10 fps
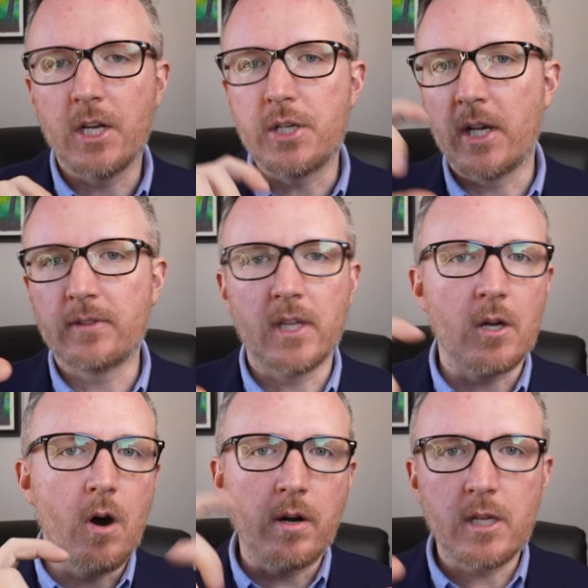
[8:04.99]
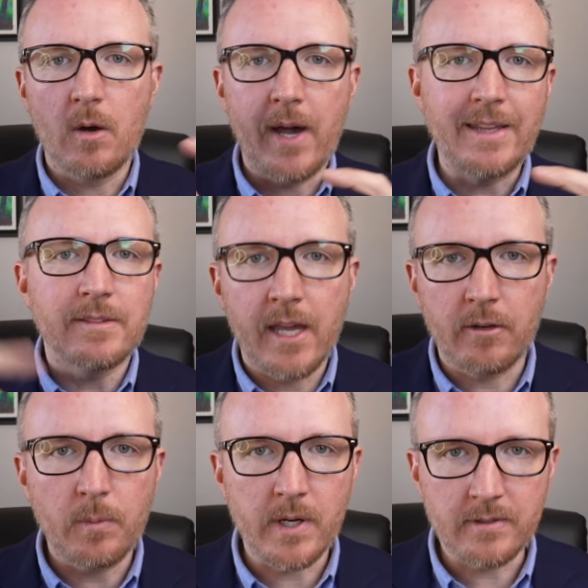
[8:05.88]
adjusting audio on 10
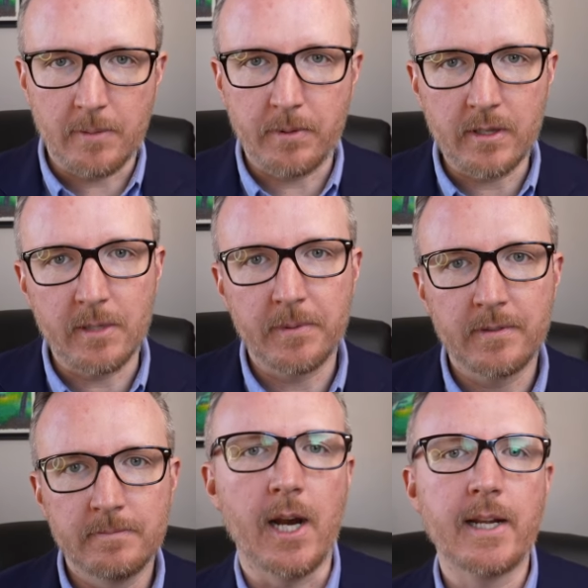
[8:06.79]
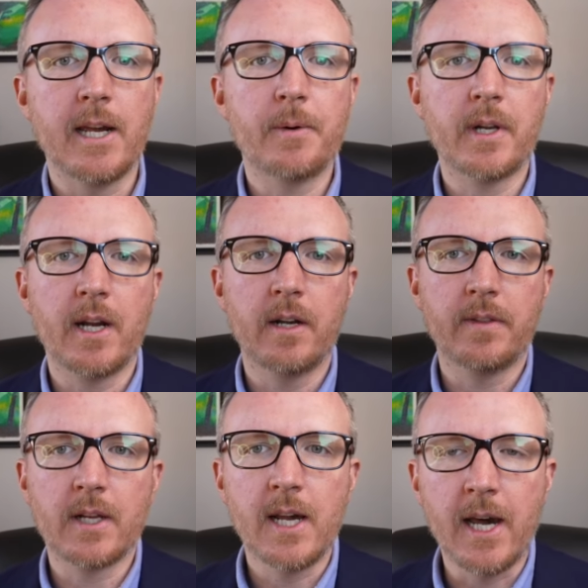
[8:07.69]
or 20 separate clips. All right, now we're gonna get on to
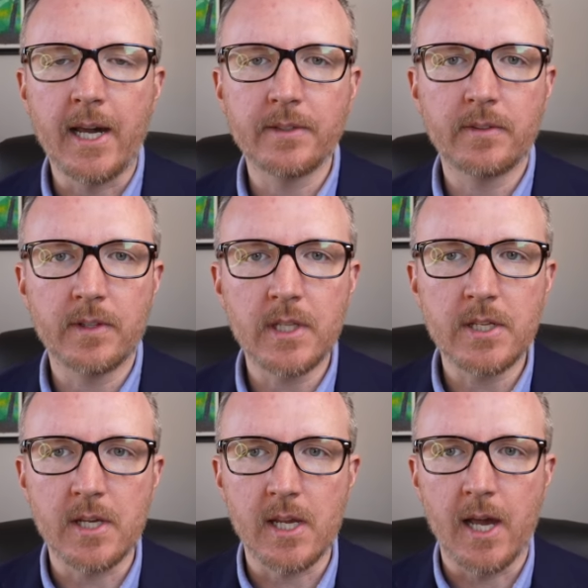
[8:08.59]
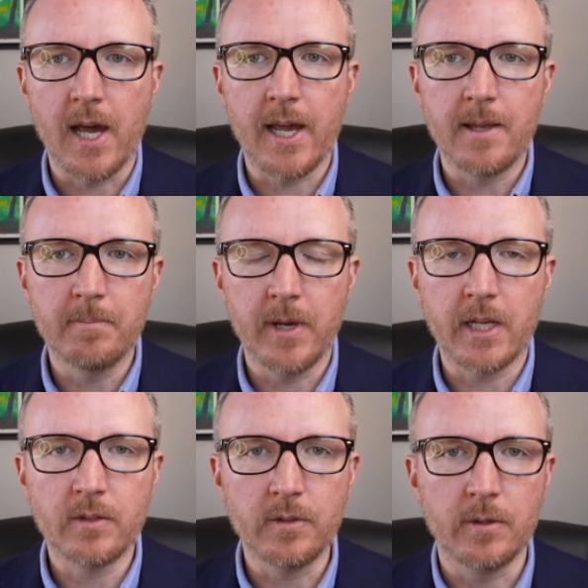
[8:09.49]
the cons of the DJI
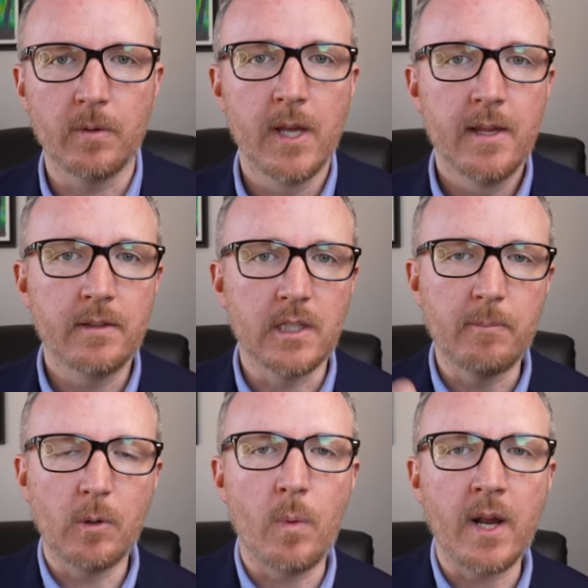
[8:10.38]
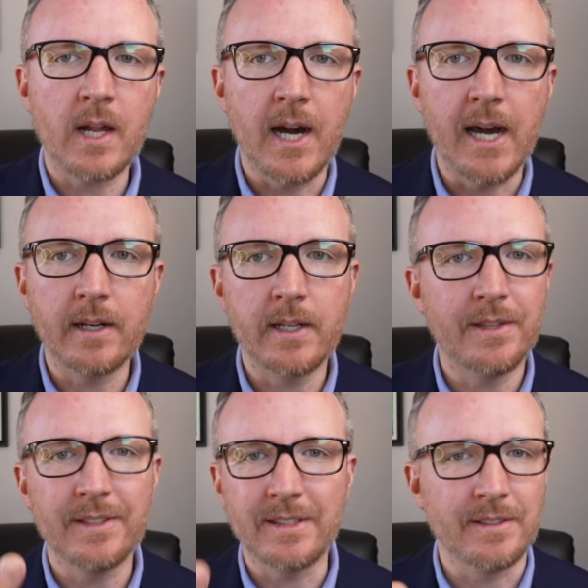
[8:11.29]
Mic 2. Number one con
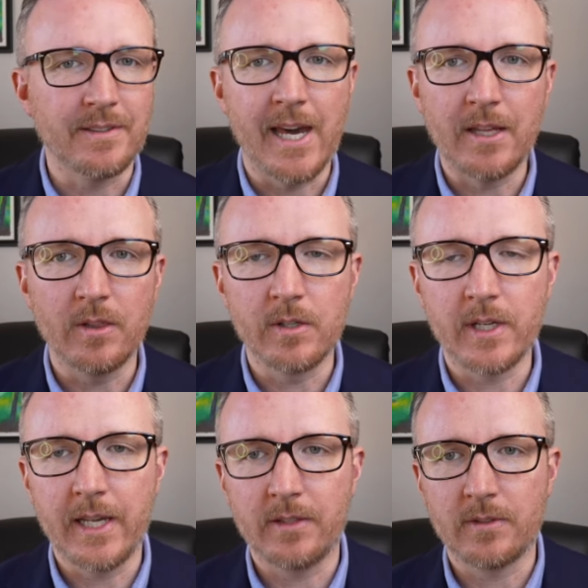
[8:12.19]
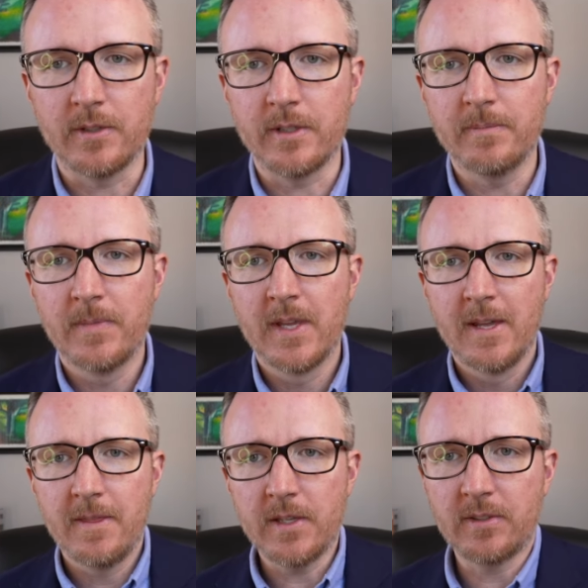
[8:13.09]
is it does not look as good.
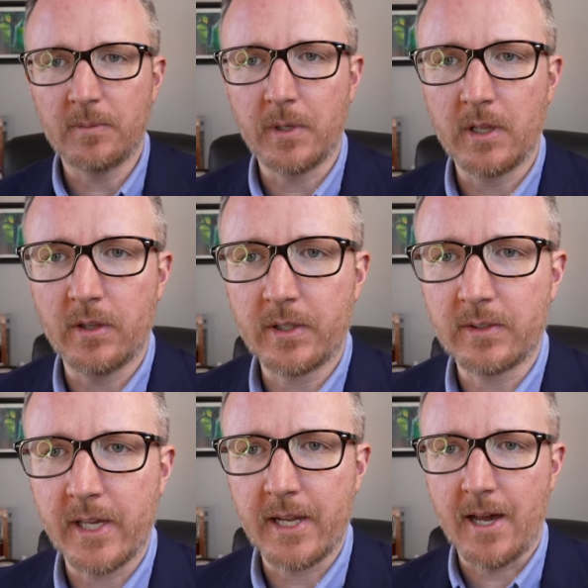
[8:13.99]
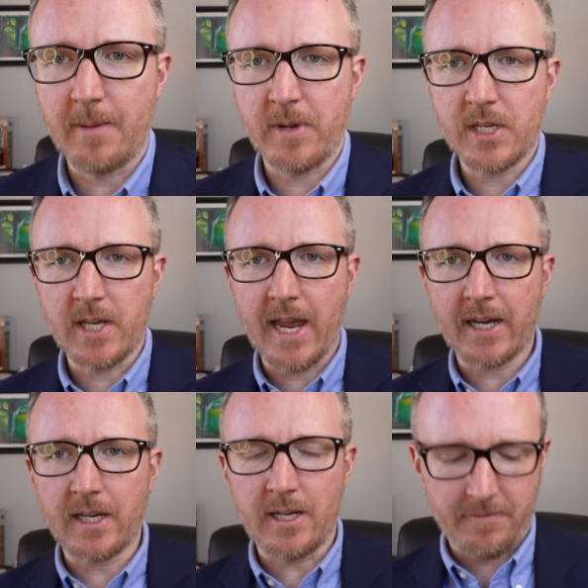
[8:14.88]
This is what it looks like on my
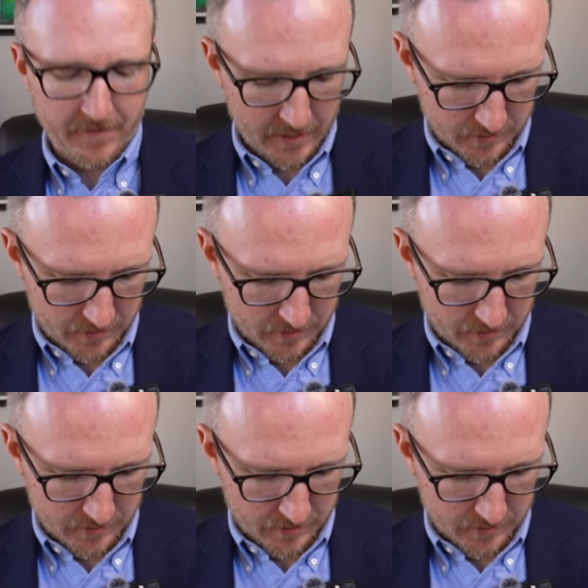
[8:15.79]
jacket if I